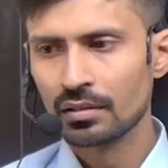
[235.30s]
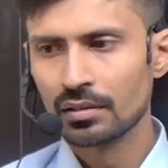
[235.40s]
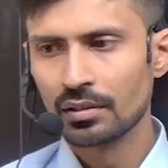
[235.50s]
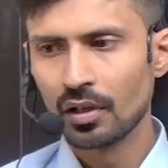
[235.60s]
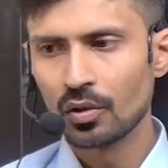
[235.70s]

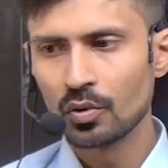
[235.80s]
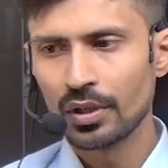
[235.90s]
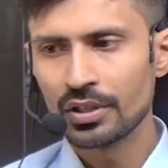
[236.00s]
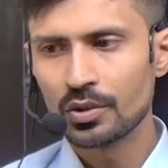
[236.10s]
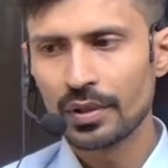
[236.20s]
Now 2
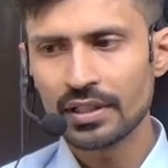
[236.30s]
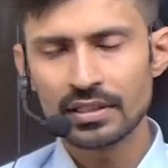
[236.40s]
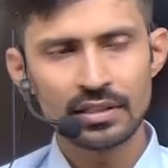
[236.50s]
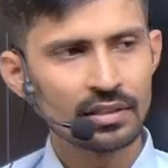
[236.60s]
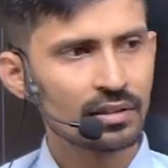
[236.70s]
raised to x,
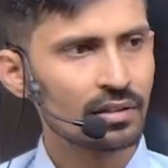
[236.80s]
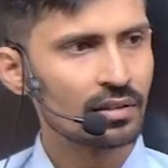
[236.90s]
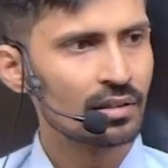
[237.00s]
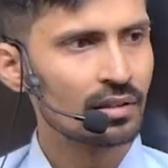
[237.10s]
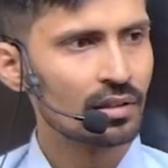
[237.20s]

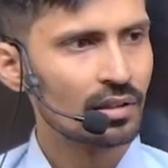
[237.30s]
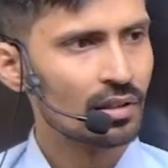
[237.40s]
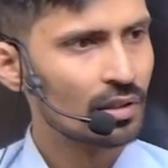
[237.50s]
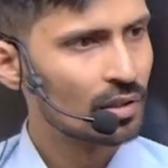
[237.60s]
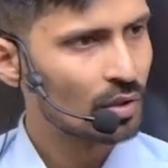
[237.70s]

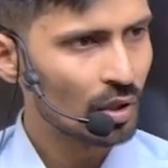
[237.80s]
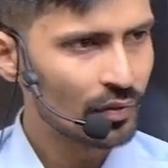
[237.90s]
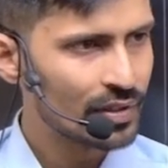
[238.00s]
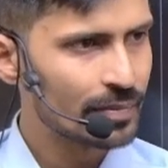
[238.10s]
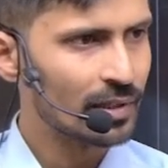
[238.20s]
not
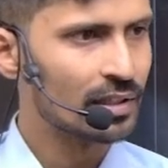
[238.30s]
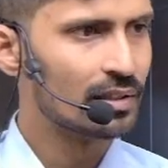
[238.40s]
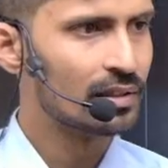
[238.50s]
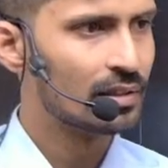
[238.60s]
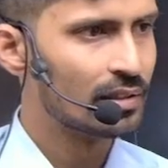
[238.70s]
visible.
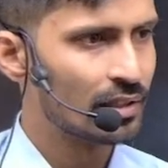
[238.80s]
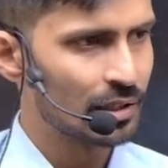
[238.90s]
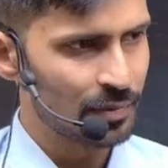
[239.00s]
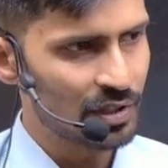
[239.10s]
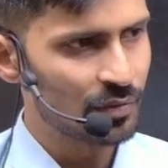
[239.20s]
It
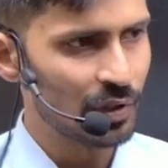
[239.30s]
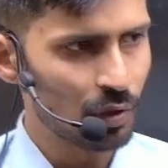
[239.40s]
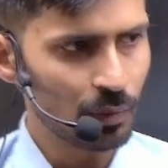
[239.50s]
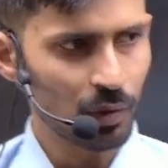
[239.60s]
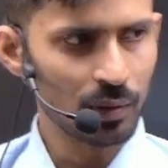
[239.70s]
means window
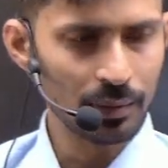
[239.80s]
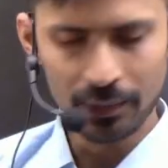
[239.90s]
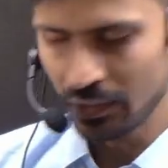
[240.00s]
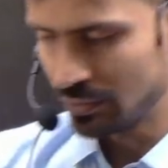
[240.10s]
problem, na?